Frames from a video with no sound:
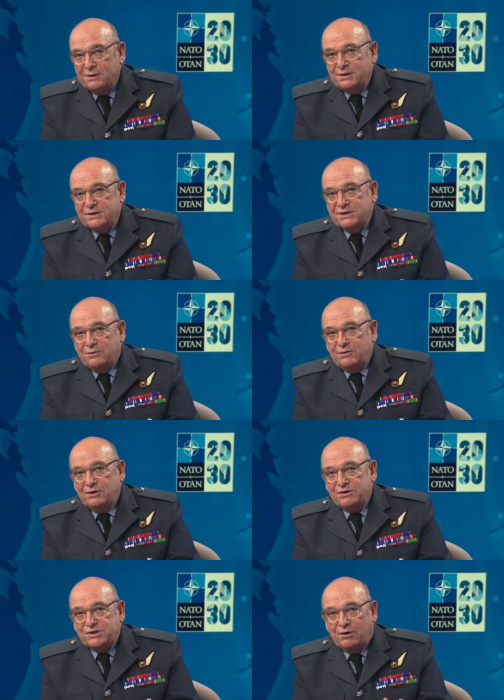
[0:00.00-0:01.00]
So the
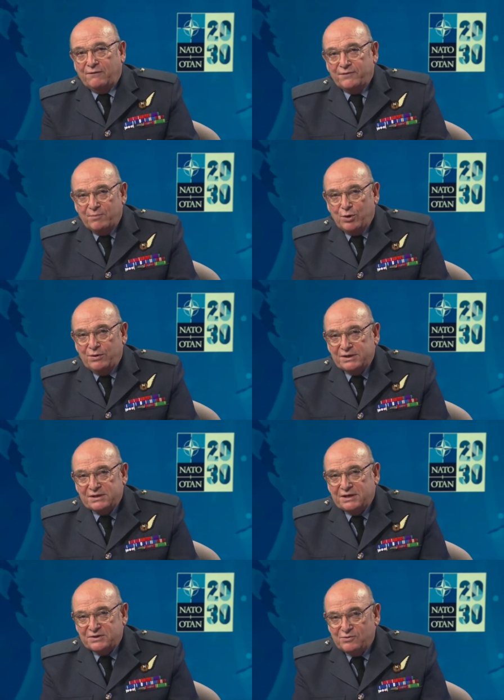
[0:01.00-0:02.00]
use of the moon and
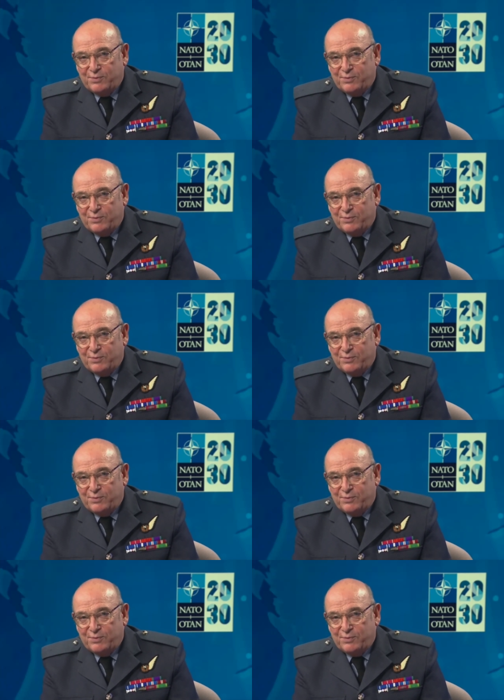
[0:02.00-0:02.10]
celestial